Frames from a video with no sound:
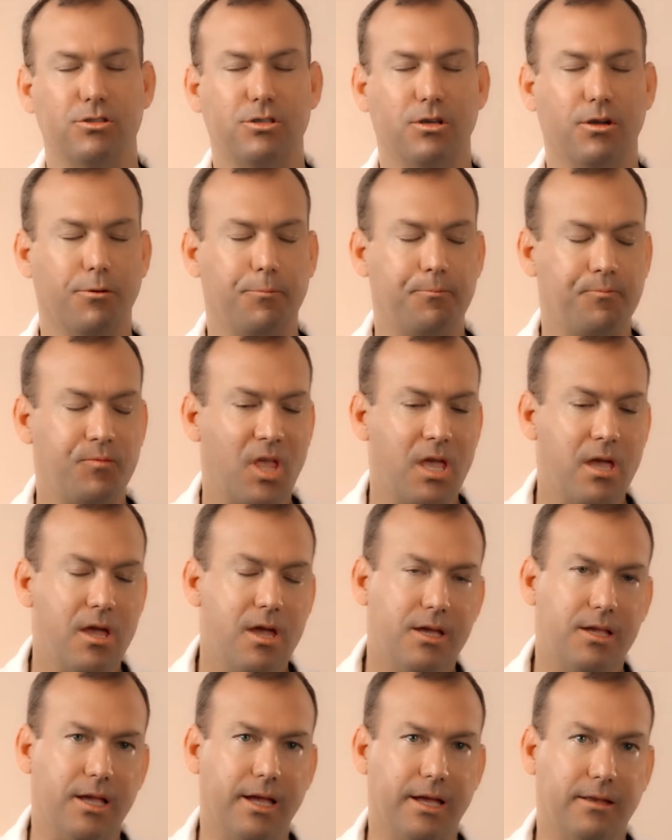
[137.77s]
So
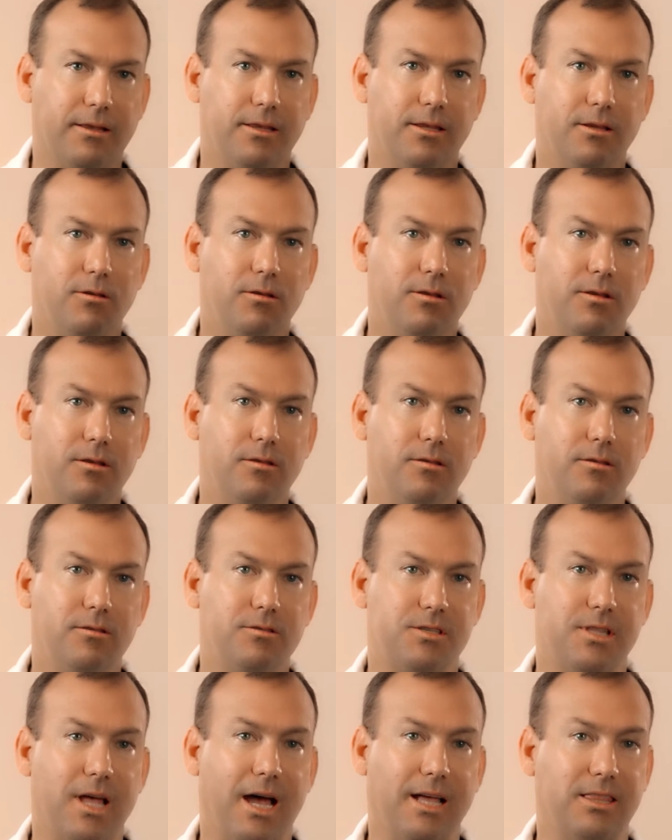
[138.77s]

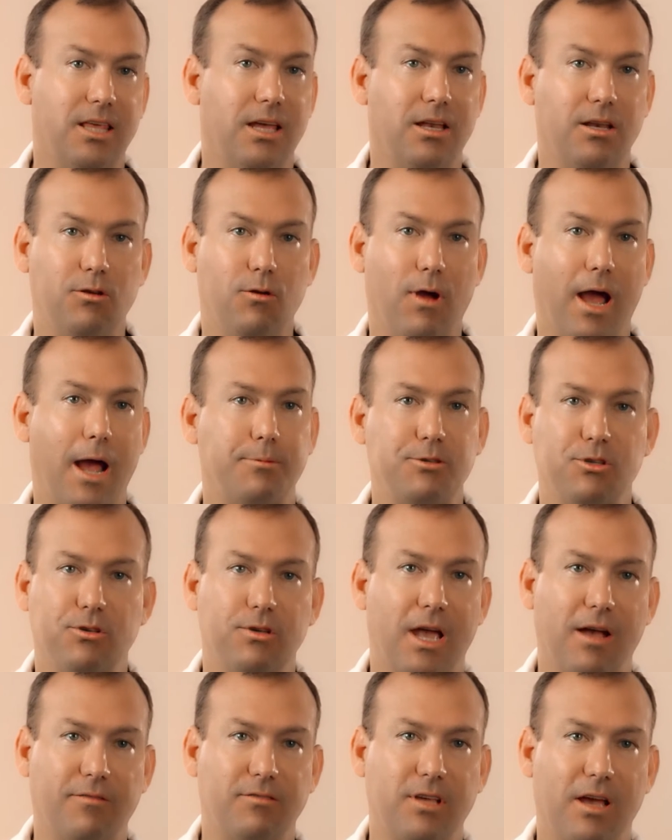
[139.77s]
it's not that you
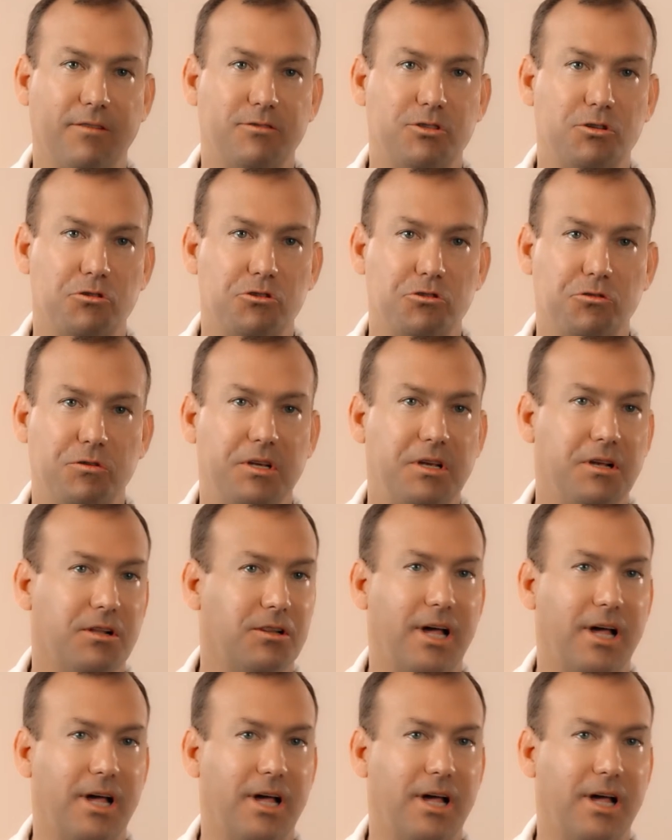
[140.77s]
absolutely have to have surgery.